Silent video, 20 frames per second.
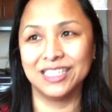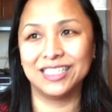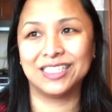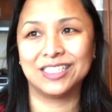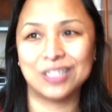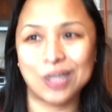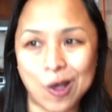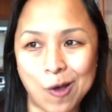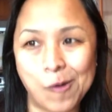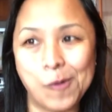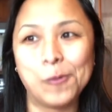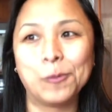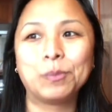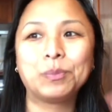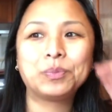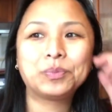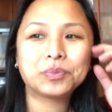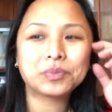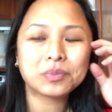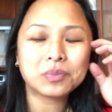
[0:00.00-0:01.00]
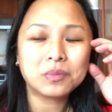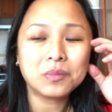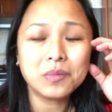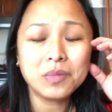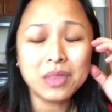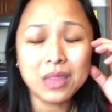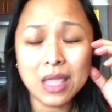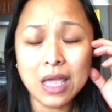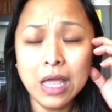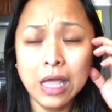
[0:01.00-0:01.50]
So
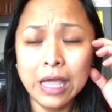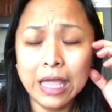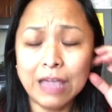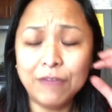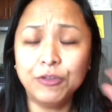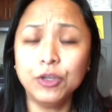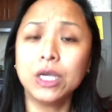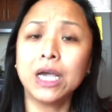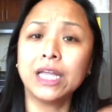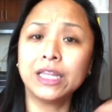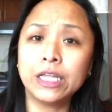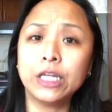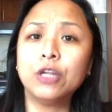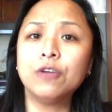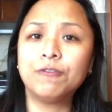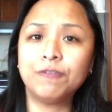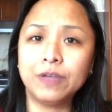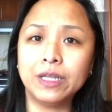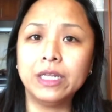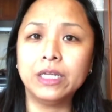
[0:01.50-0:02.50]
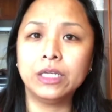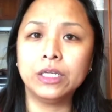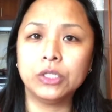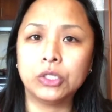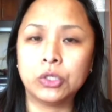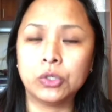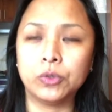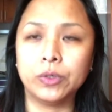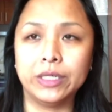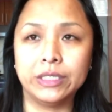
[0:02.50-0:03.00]
if you continue feeding
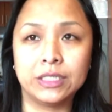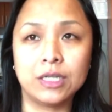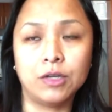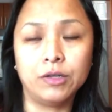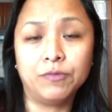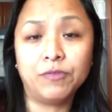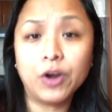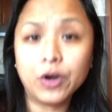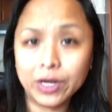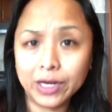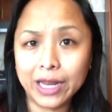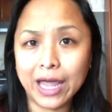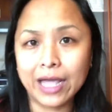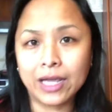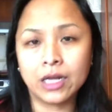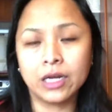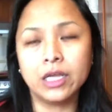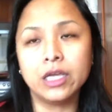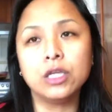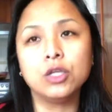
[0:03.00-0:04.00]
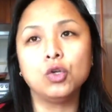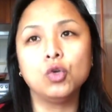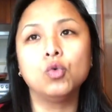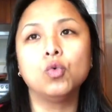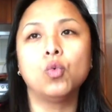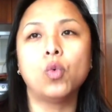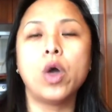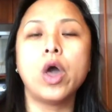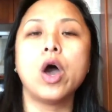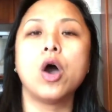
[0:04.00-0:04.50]
into it, so very likely you
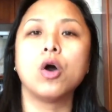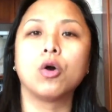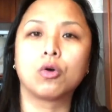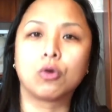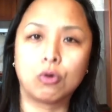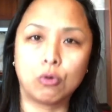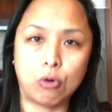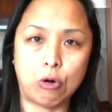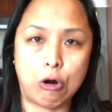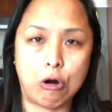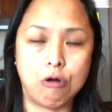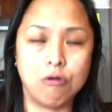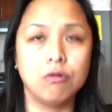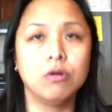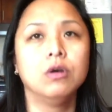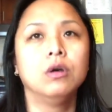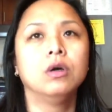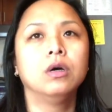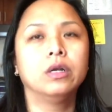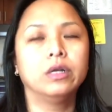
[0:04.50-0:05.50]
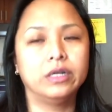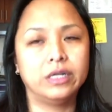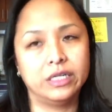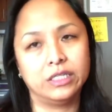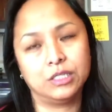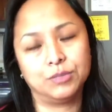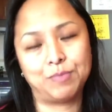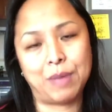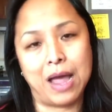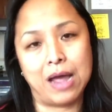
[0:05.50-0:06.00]
will grow
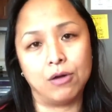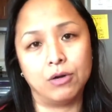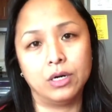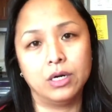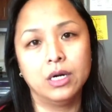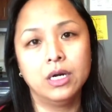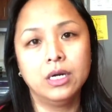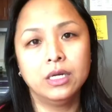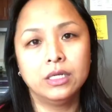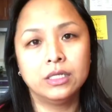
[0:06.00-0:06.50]
this power.